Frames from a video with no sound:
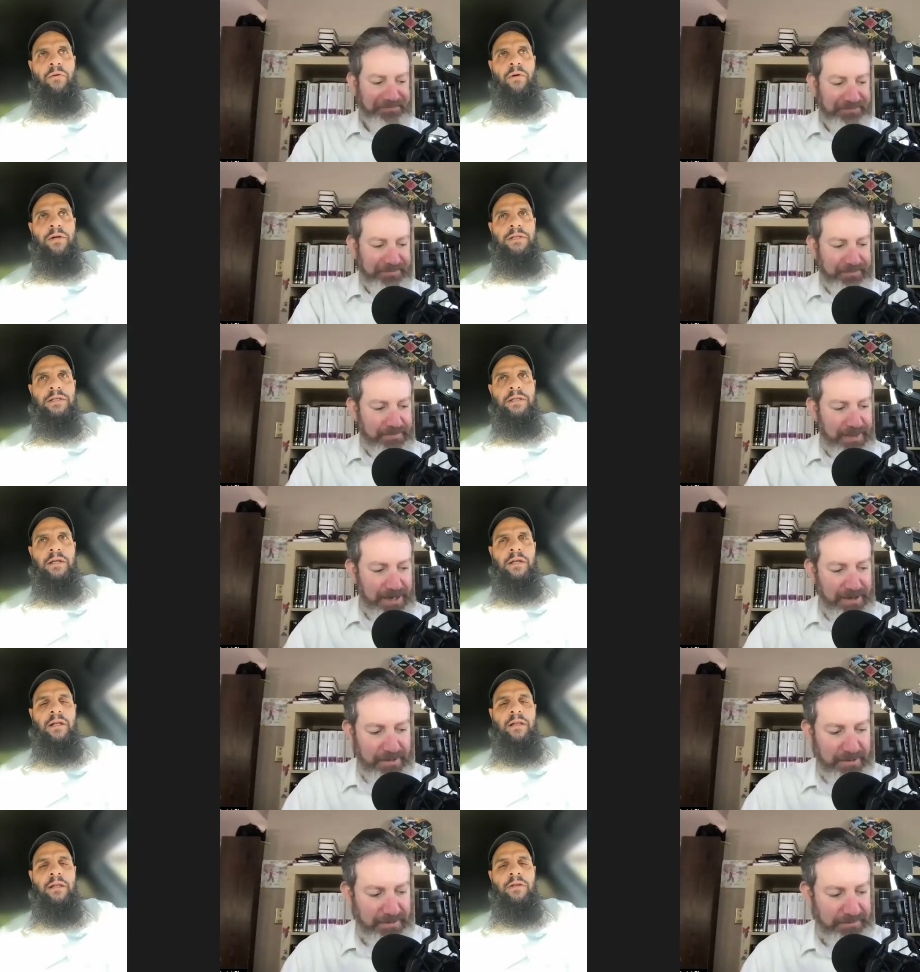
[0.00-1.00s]
Speaker 1: force,
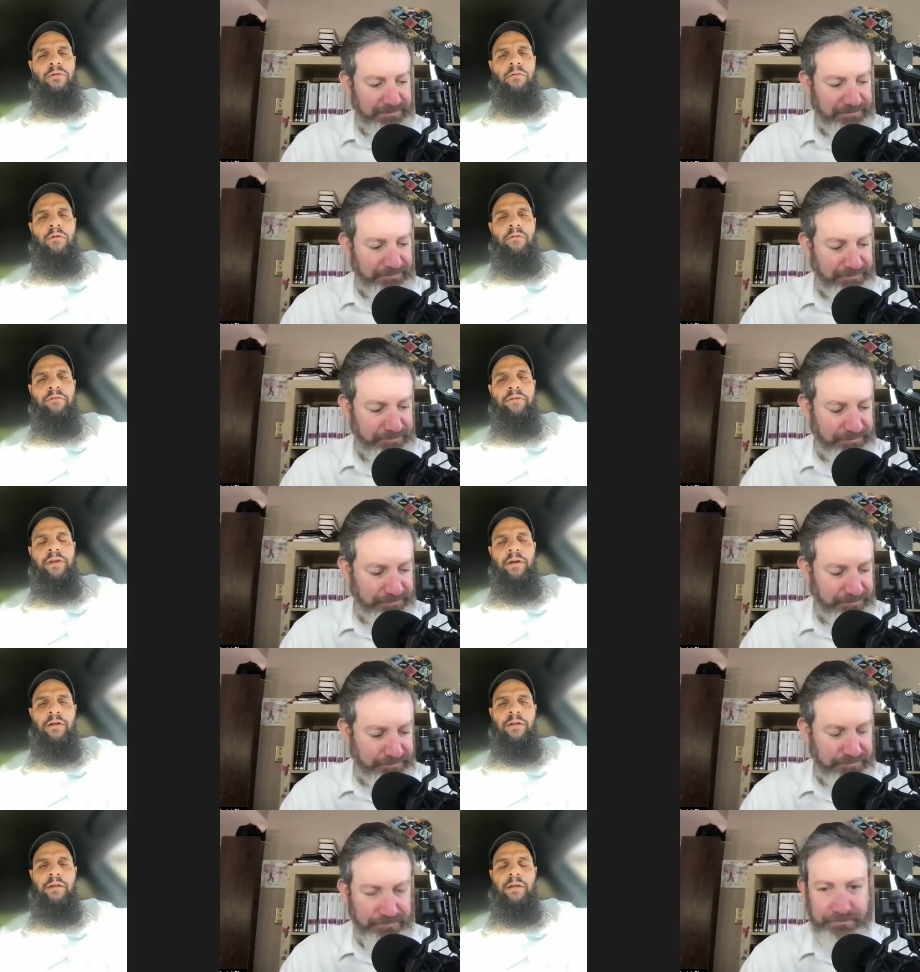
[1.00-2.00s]
then you
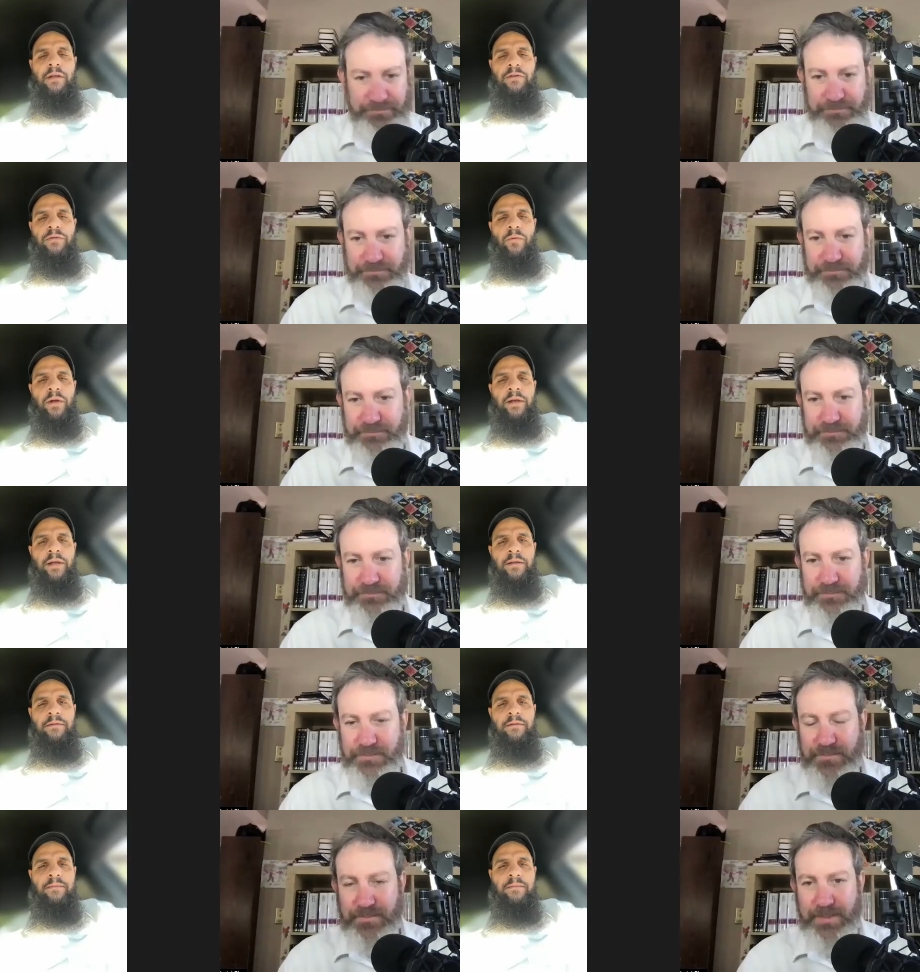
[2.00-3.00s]
reveal his oneness.
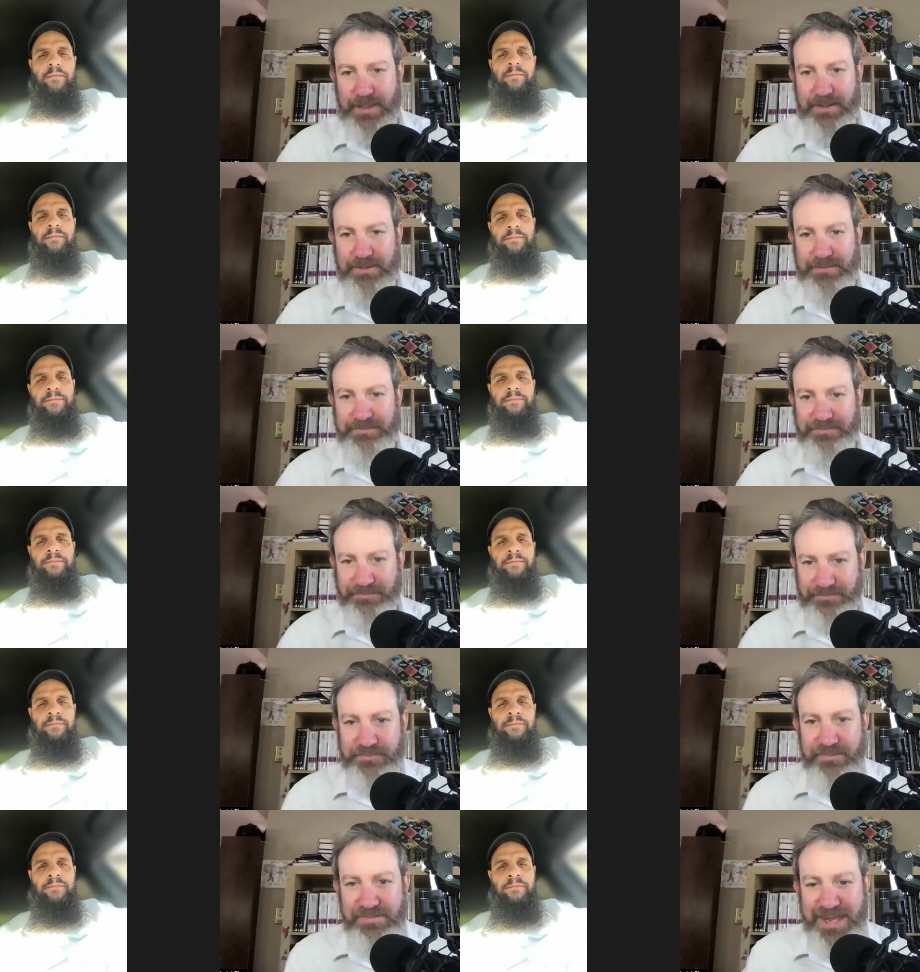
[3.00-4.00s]

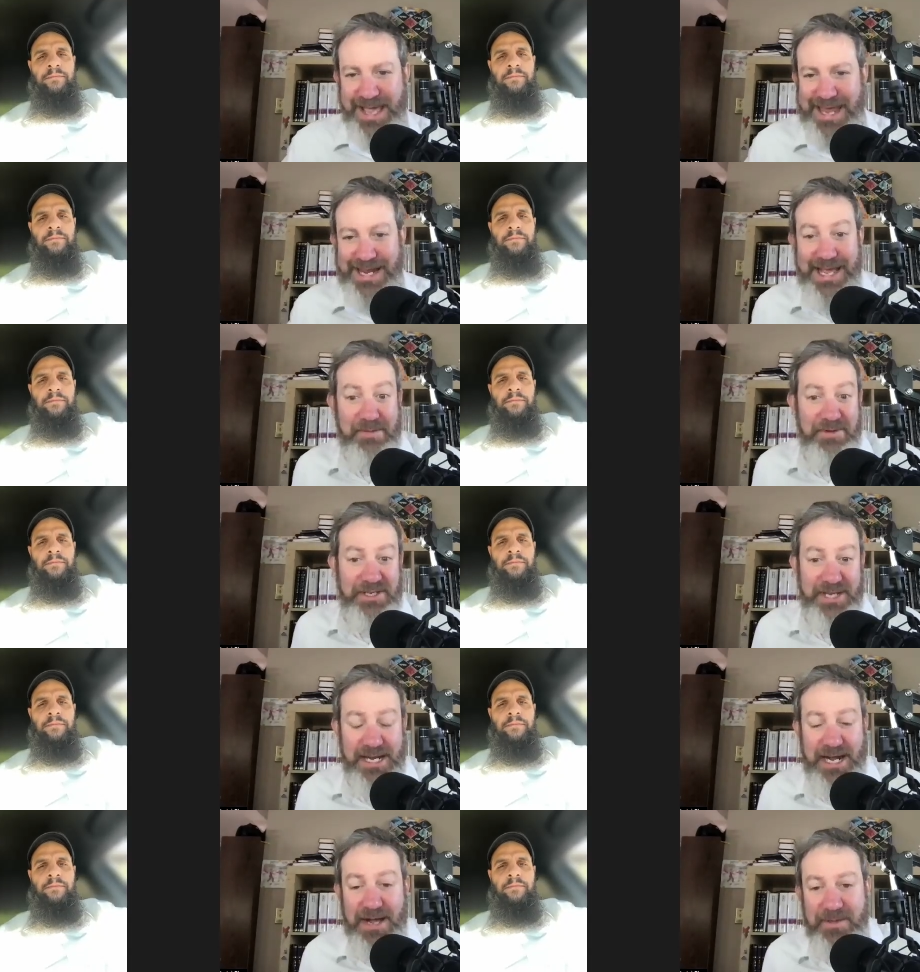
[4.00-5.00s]
Speaker 2: And and we
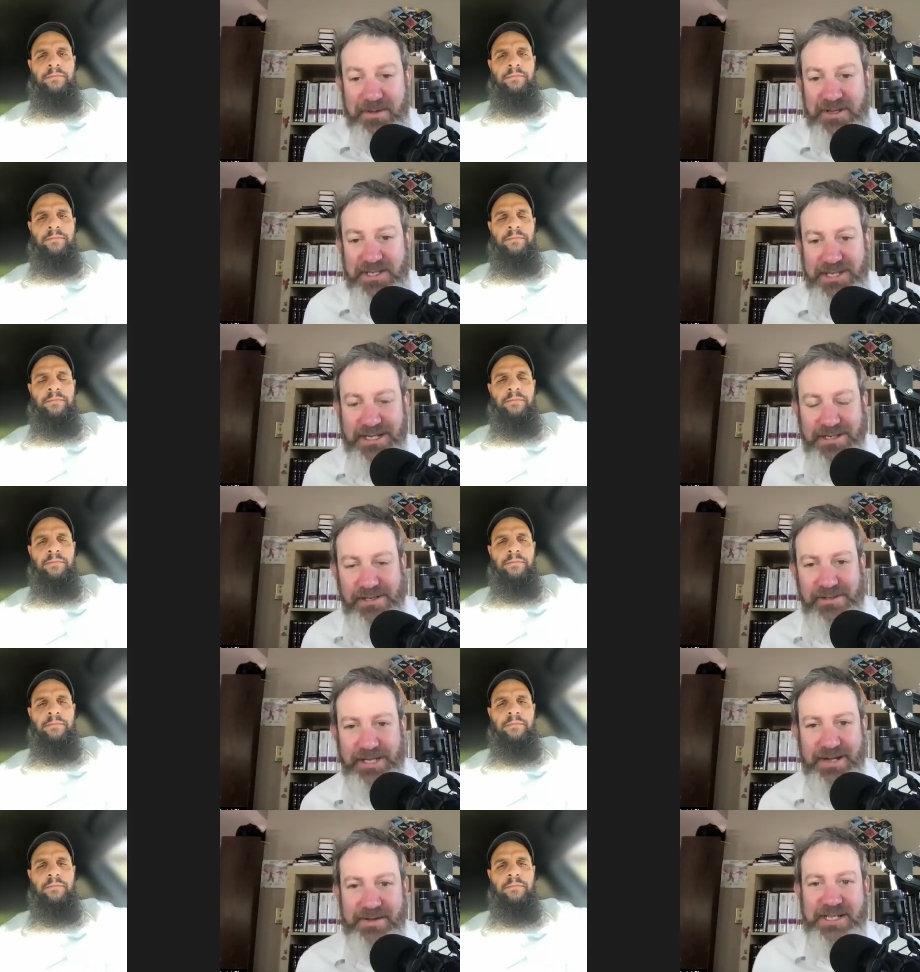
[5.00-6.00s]
see it. I mean, we see it
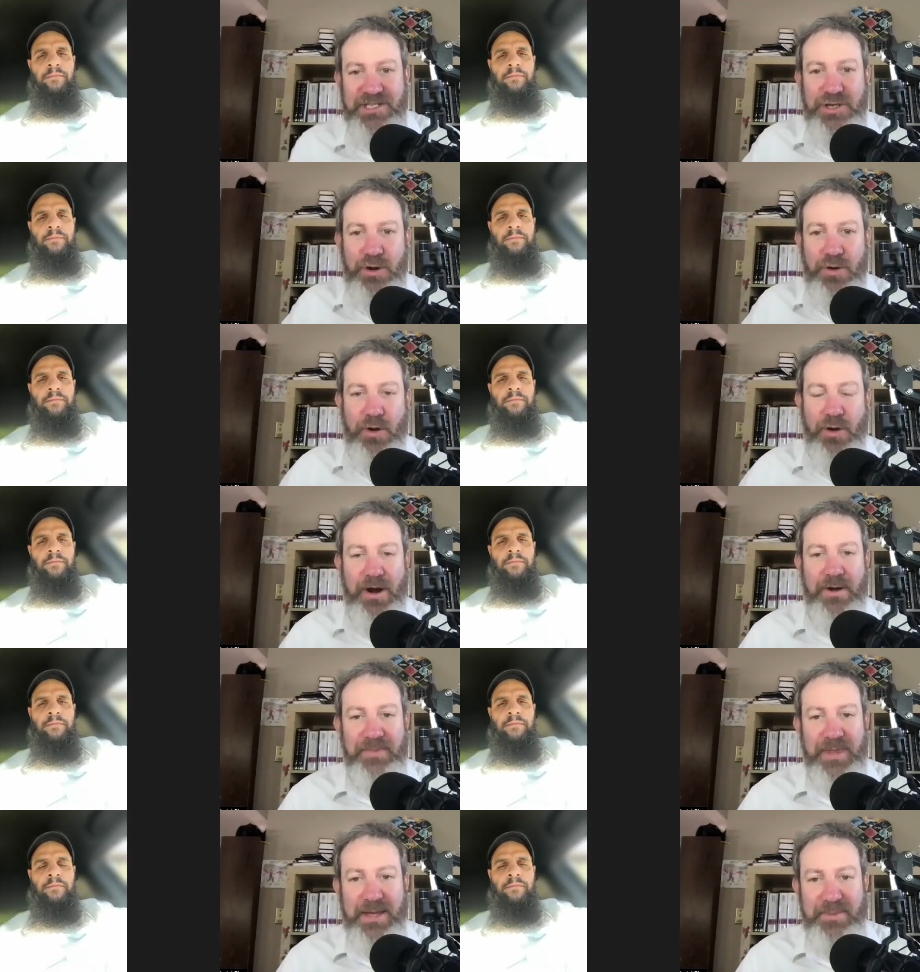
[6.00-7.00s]
clearly. Like, it's so
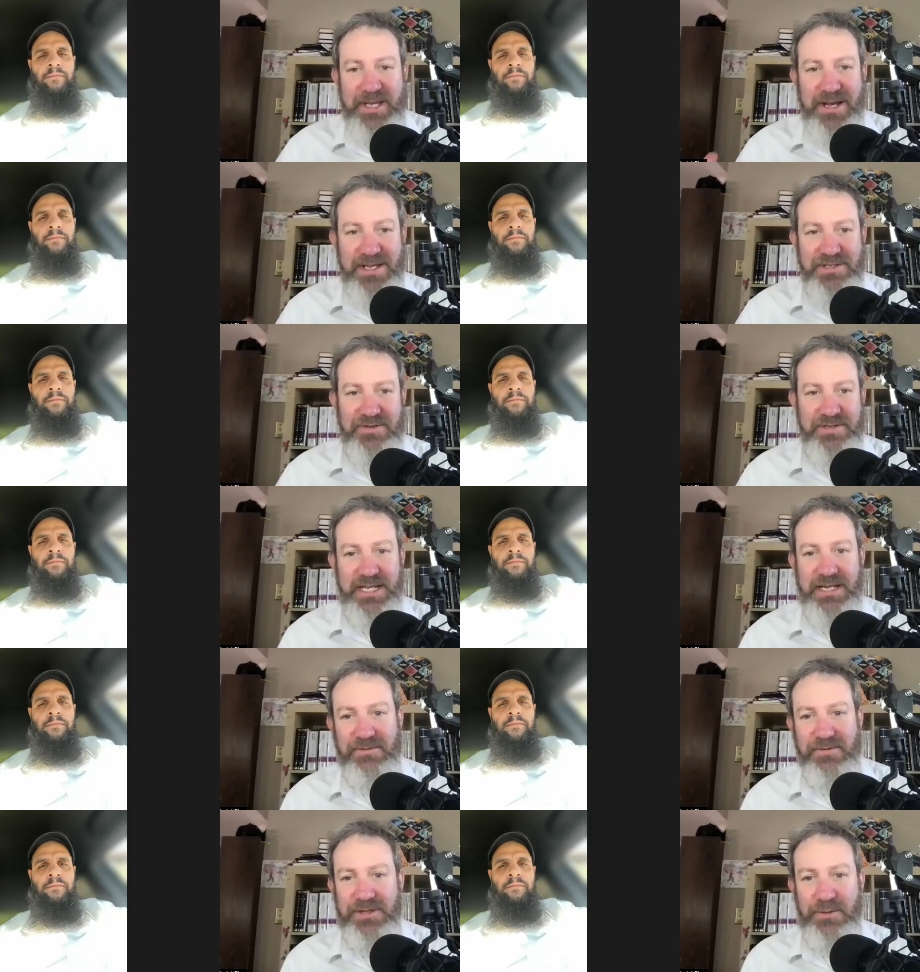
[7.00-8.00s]
hard because there's
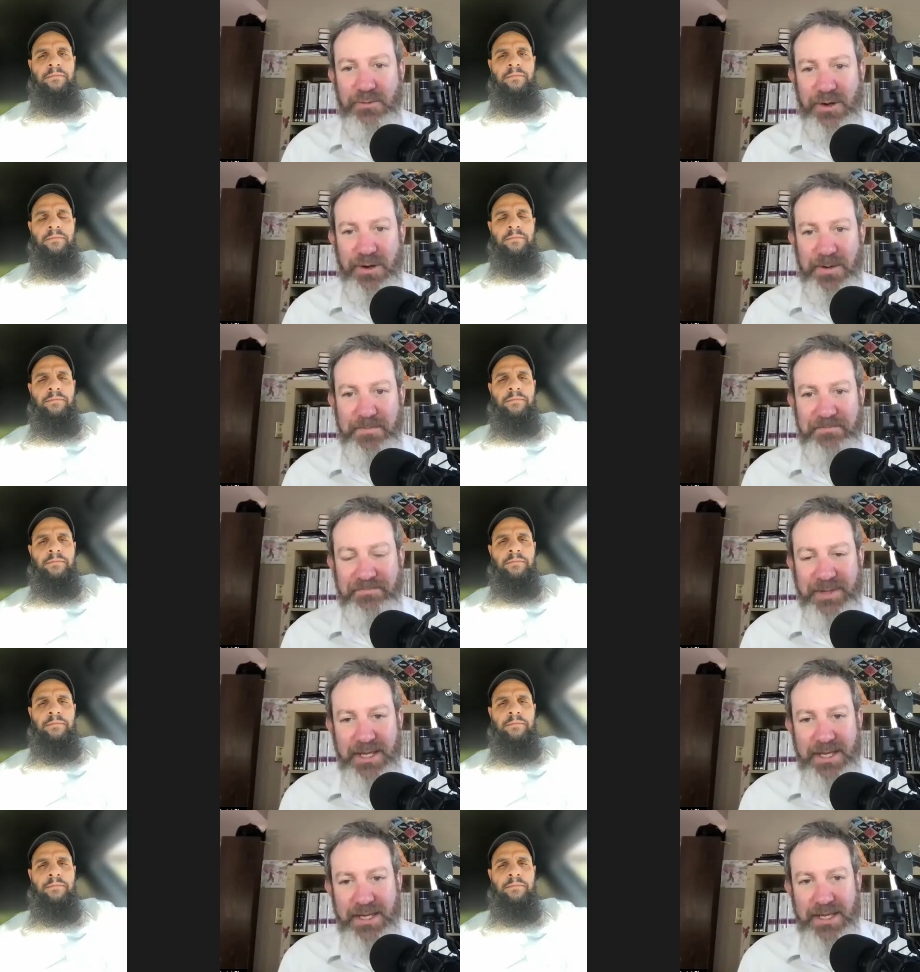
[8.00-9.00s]
evil in the world
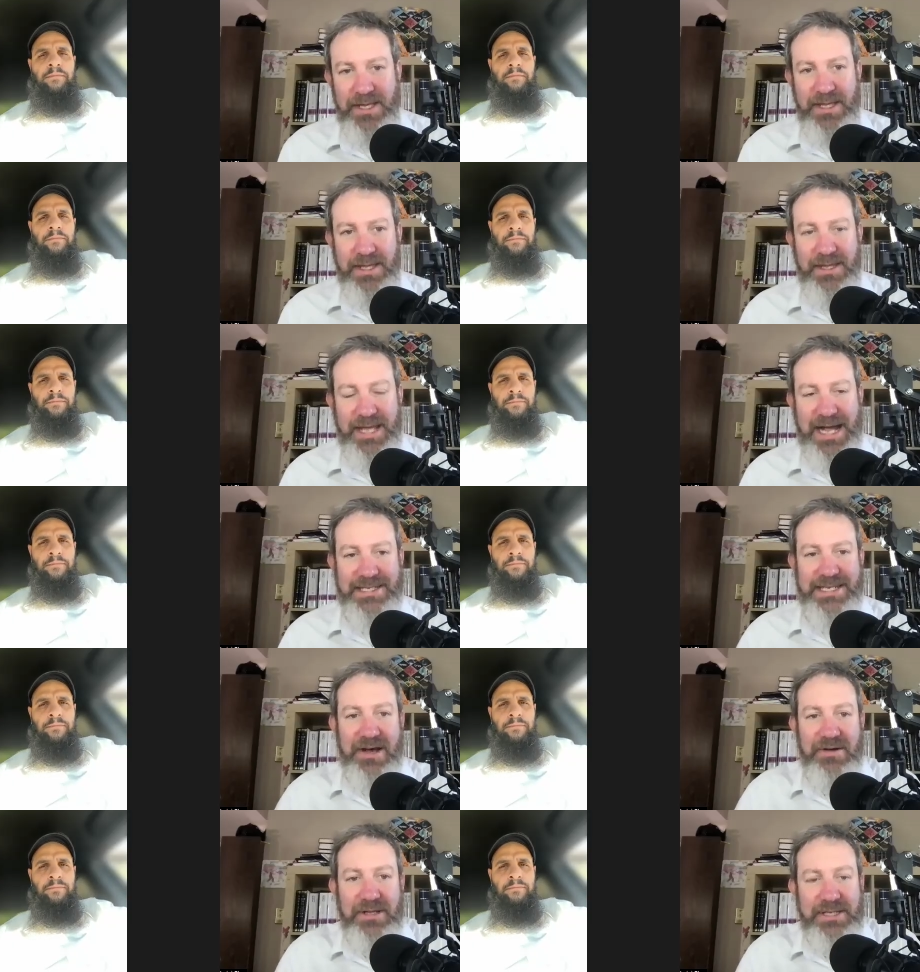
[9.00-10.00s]
that's
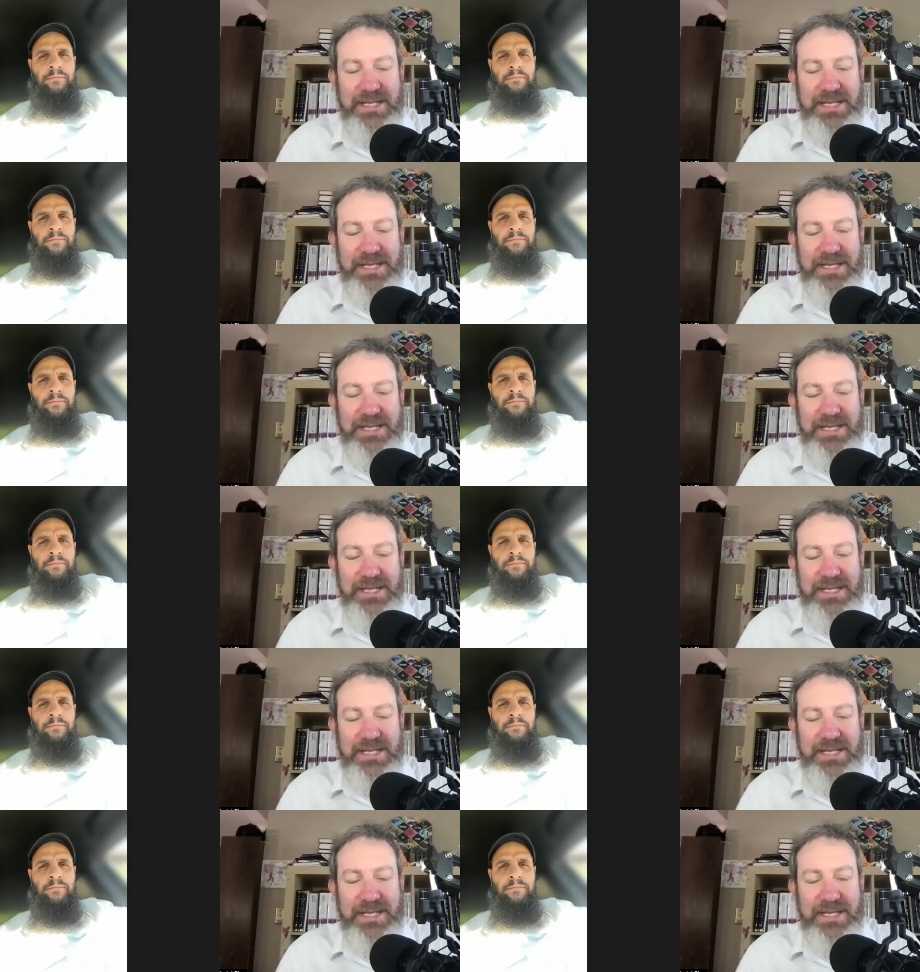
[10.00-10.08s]
how it